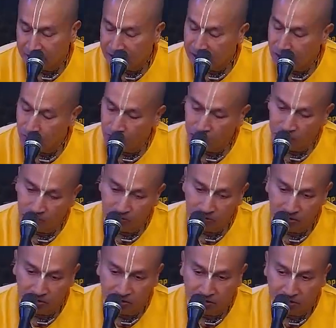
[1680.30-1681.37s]
he grew
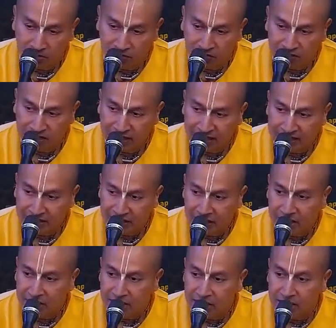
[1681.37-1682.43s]
up with
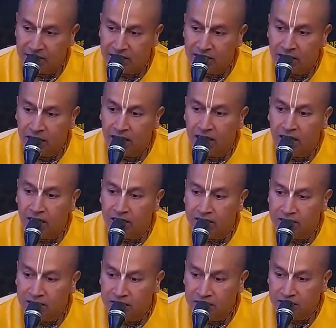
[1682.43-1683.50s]
excellent
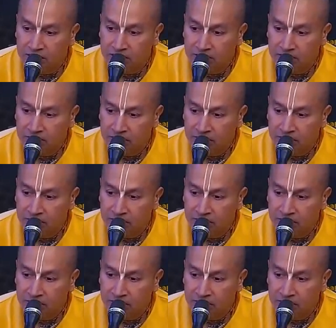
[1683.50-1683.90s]
sanskaras,